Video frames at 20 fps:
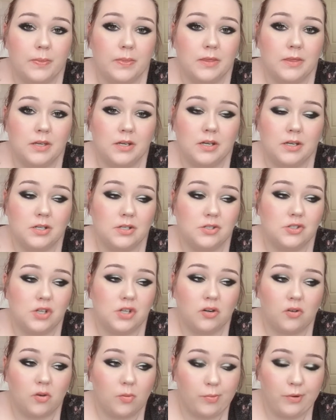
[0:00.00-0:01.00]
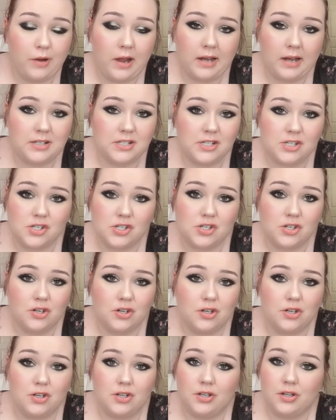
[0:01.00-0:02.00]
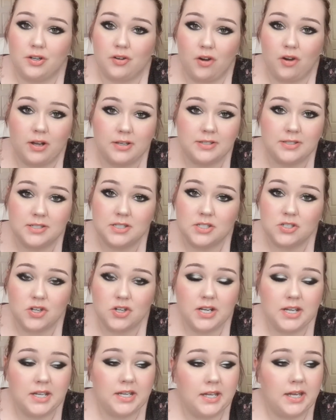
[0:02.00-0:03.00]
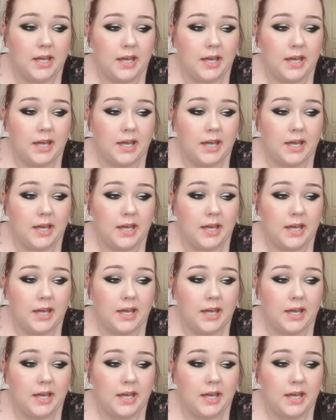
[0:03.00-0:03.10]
the general practitioner across the street,